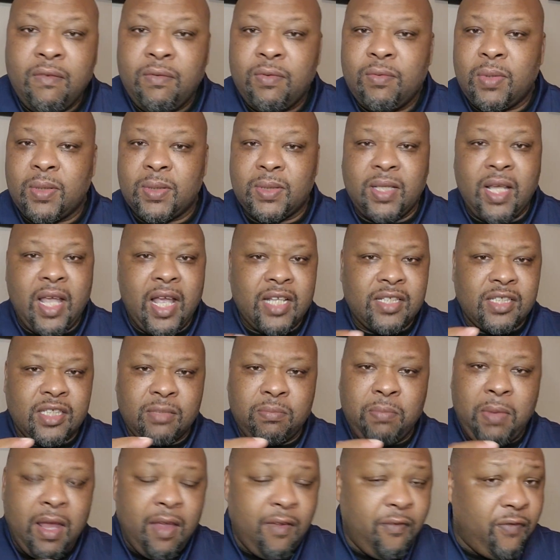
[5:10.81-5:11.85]
besides
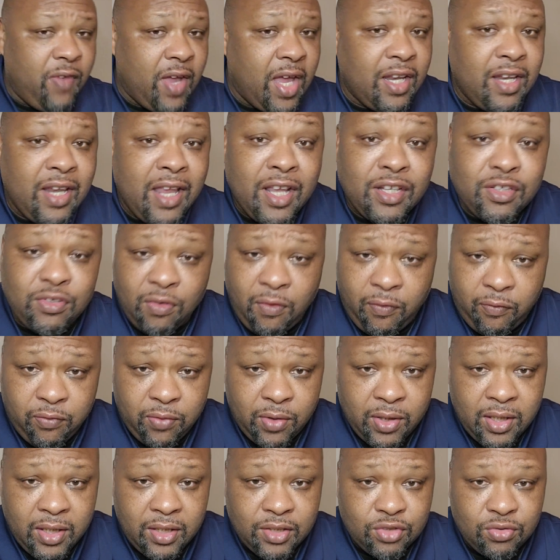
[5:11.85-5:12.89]
just being financial
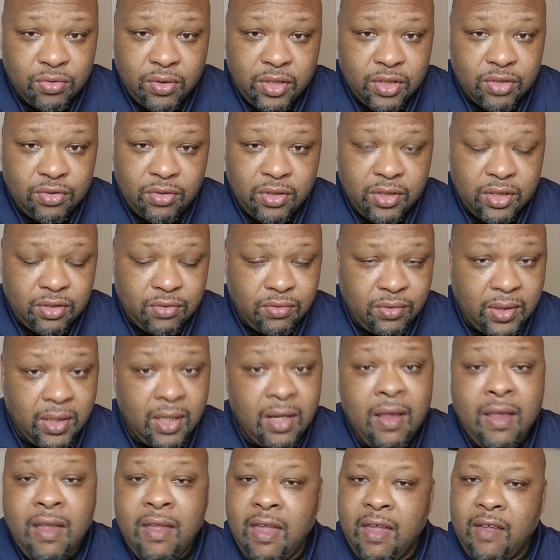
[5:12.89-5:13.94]
free in 2023,
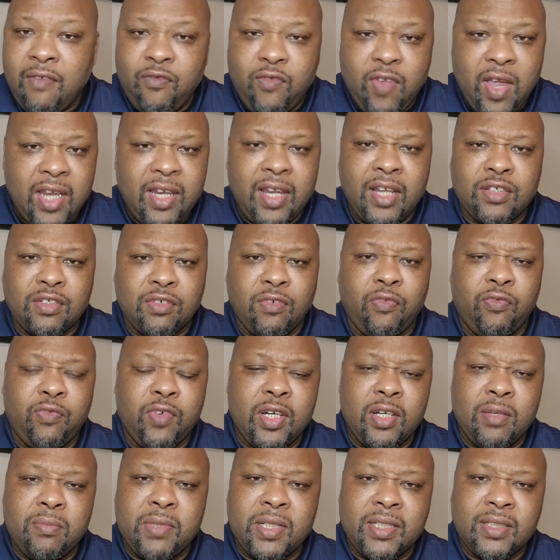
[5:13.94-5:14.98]
and financial
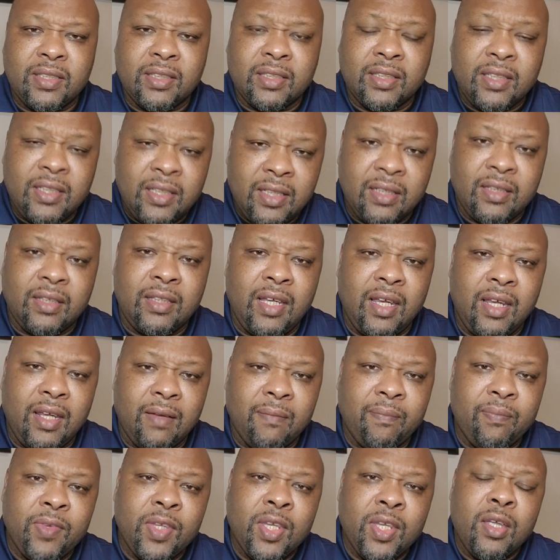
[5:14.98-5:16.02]
freedom is a good thing,